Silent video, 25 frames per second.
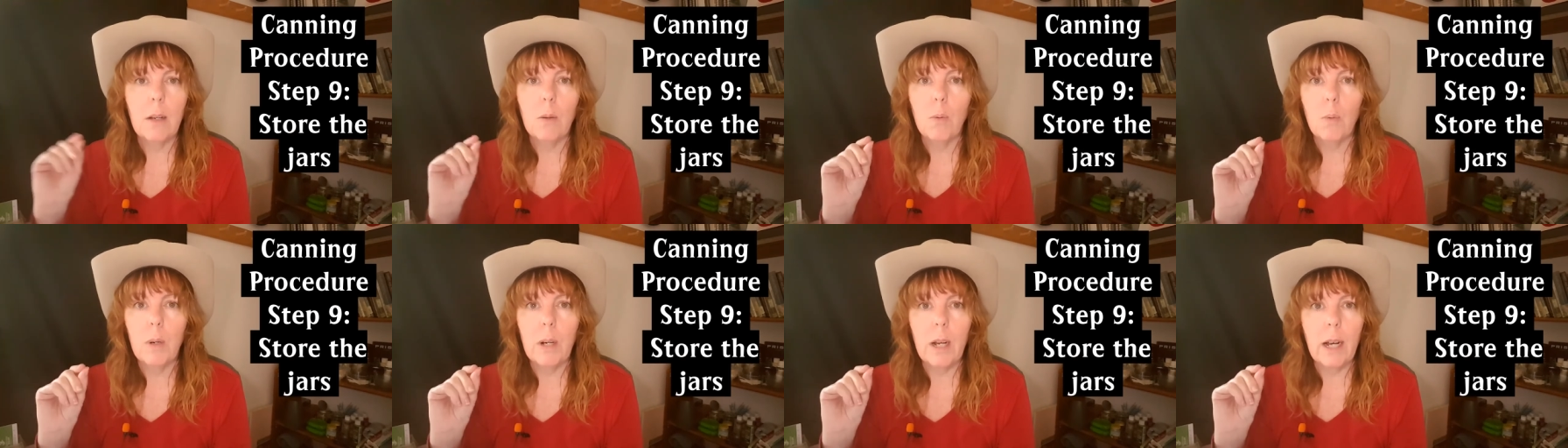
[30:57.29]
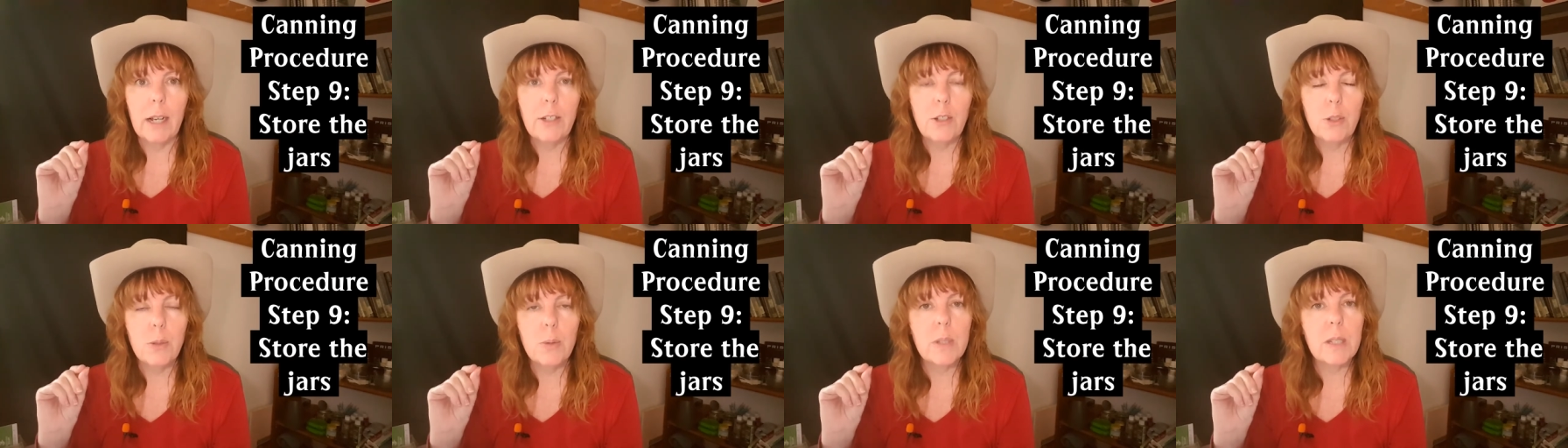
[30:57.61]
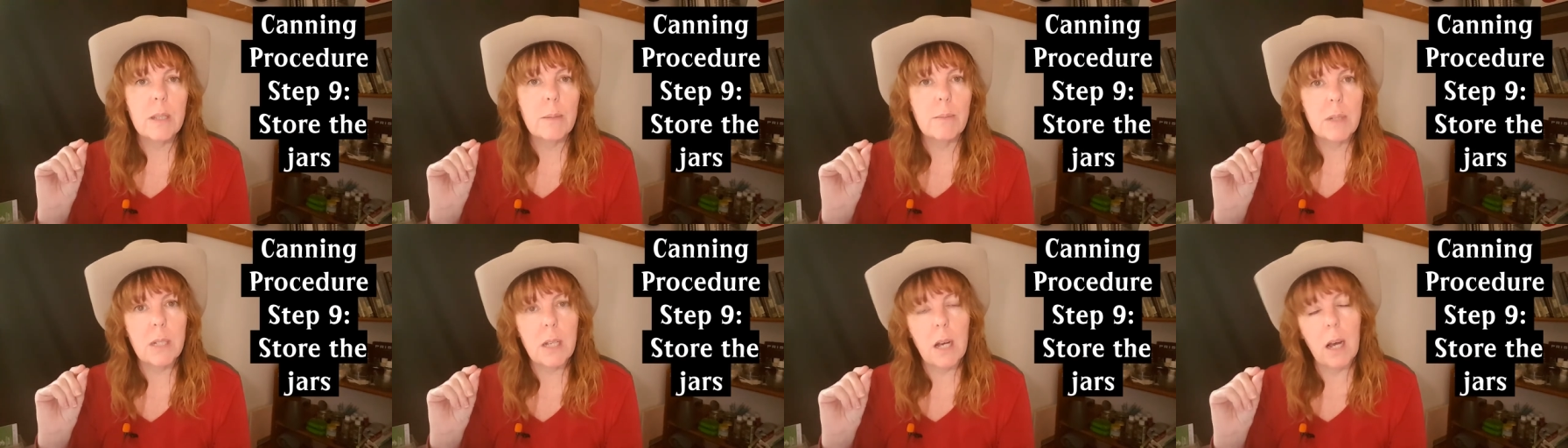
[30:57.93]
What I do
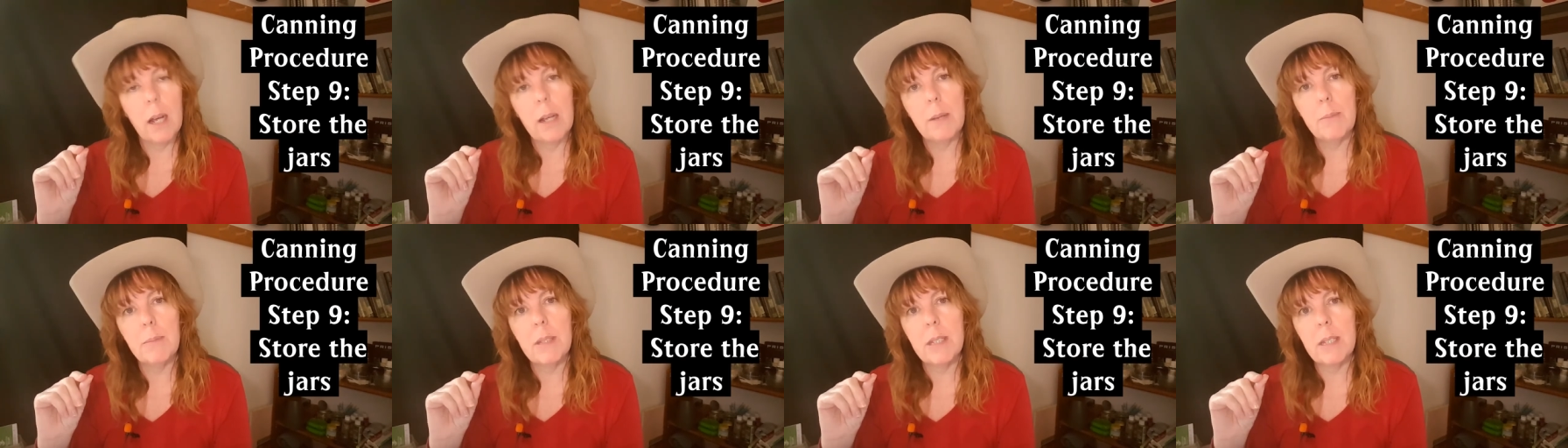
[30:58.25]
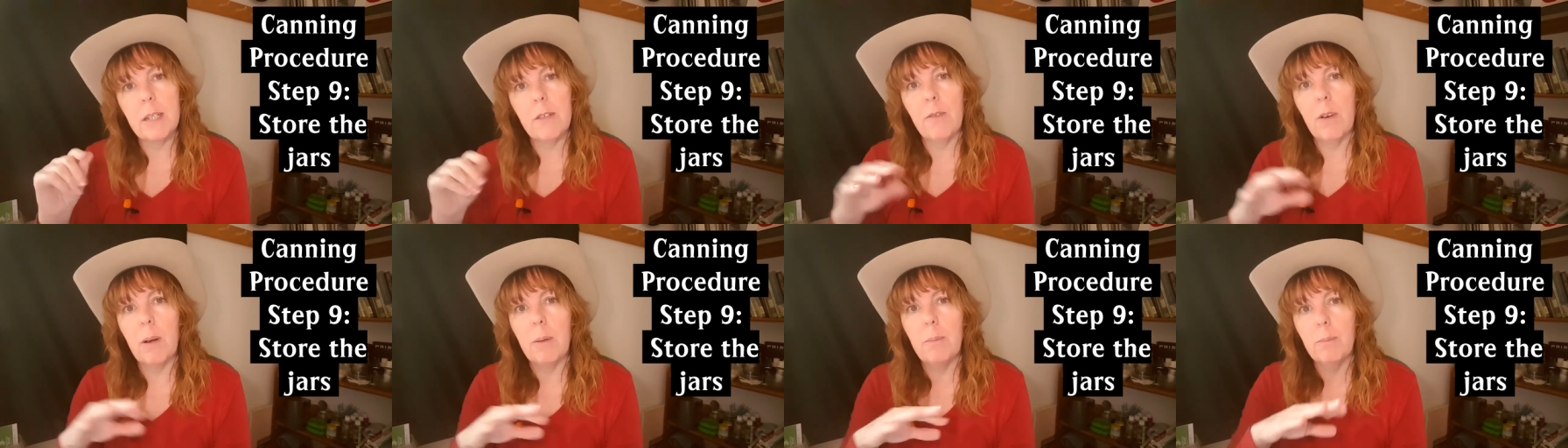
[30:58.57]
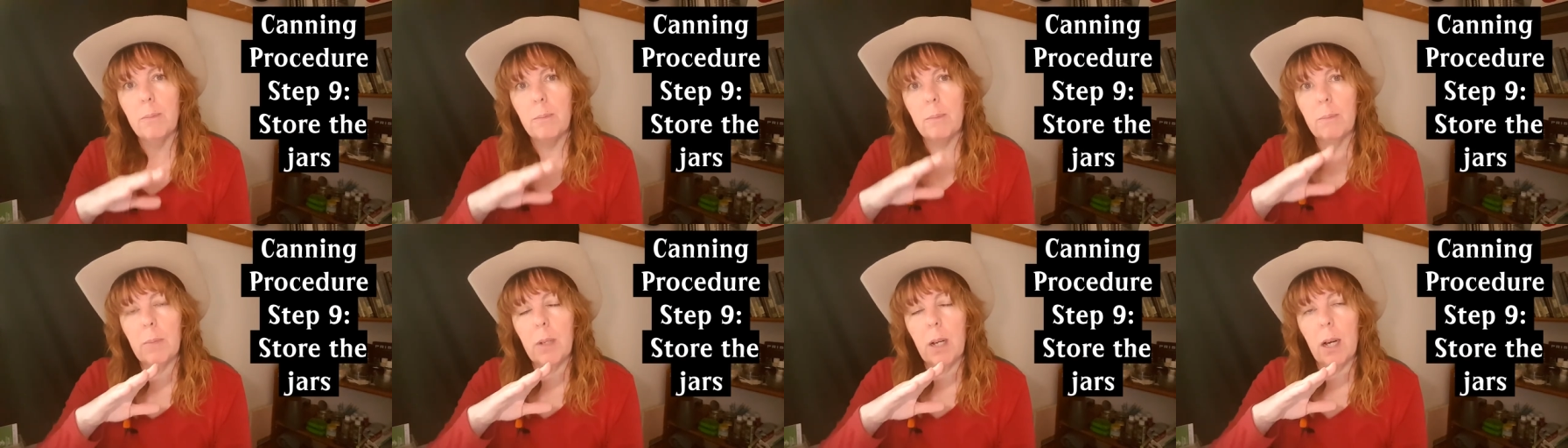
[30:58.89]
sometimes if
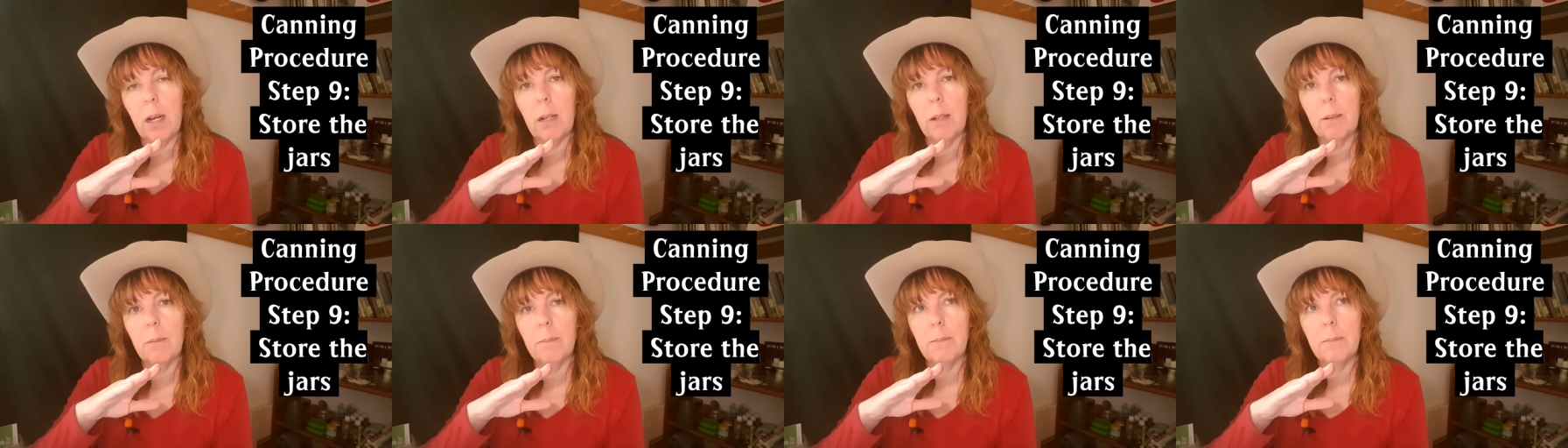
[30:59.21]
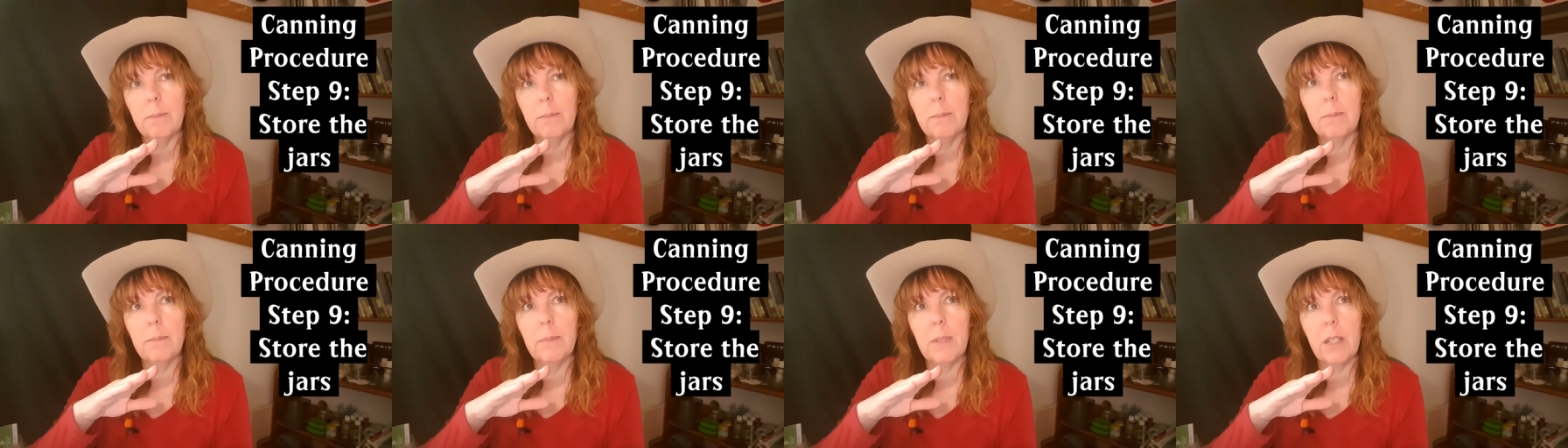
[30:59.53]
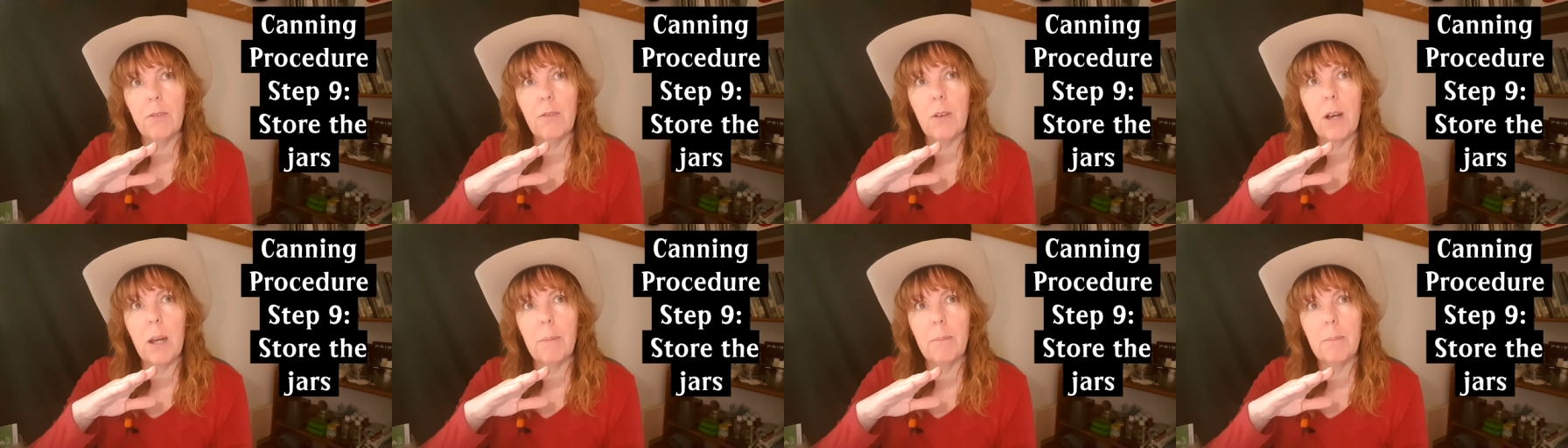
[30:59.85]
I'm um,
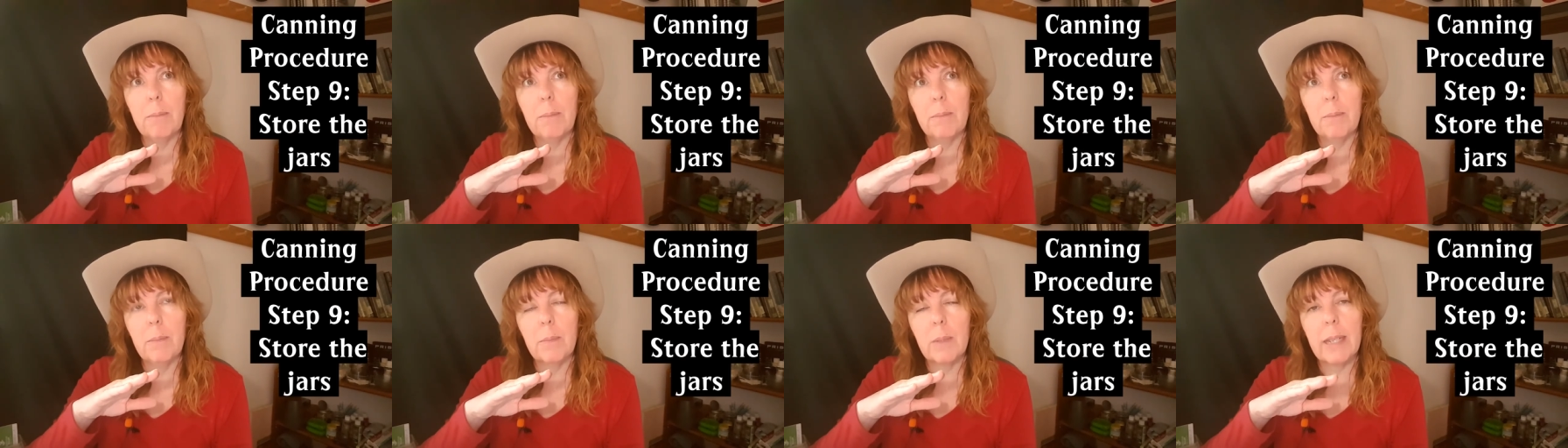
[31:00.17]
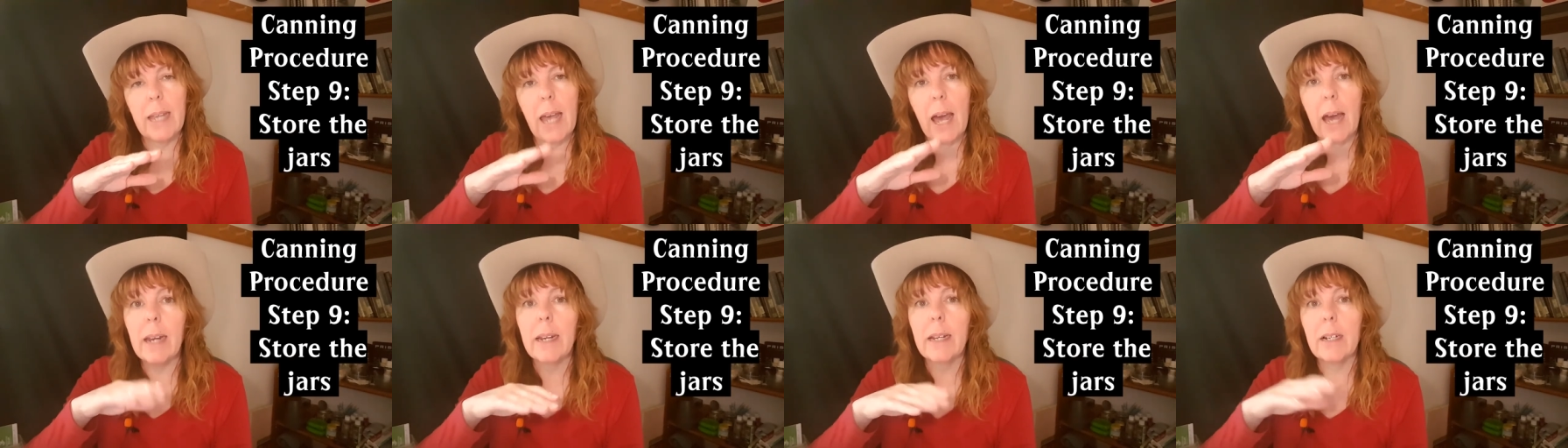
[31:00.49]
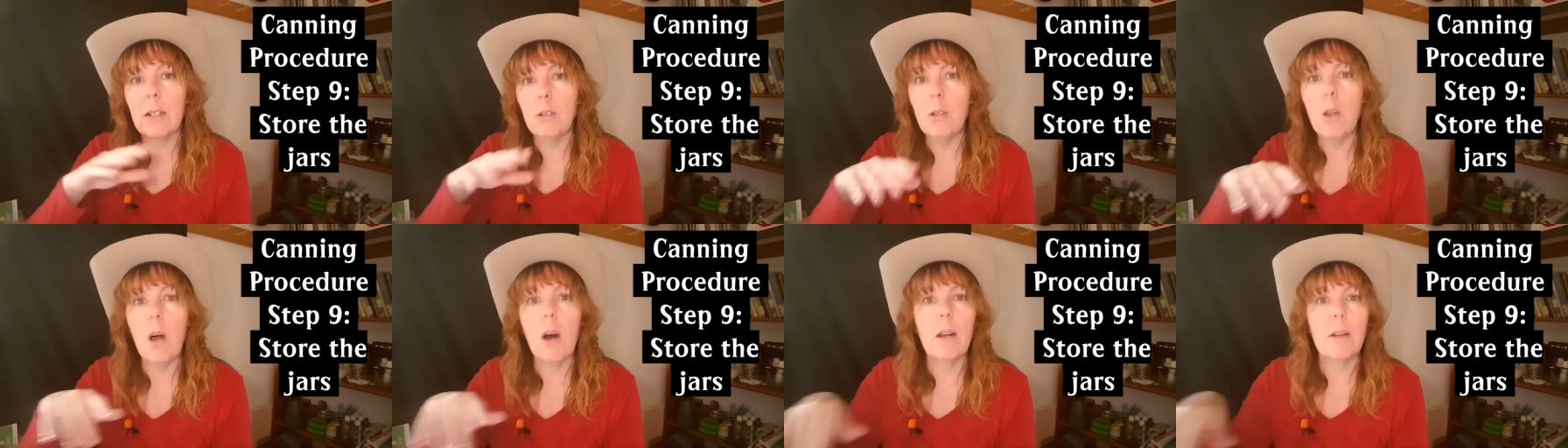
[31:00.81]
if I'm canning
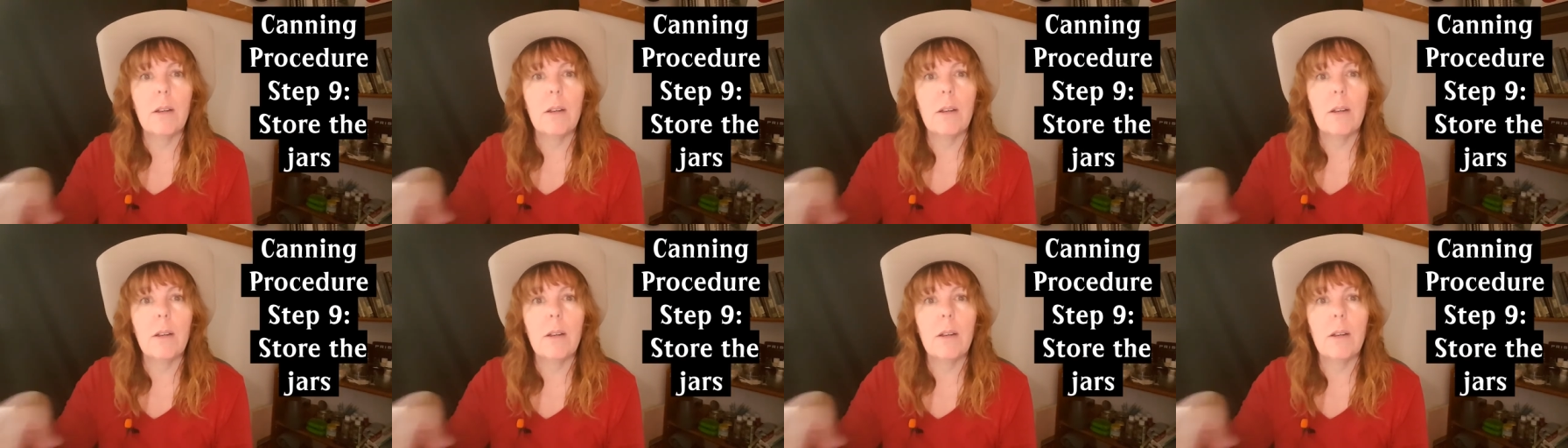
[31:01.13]
a lot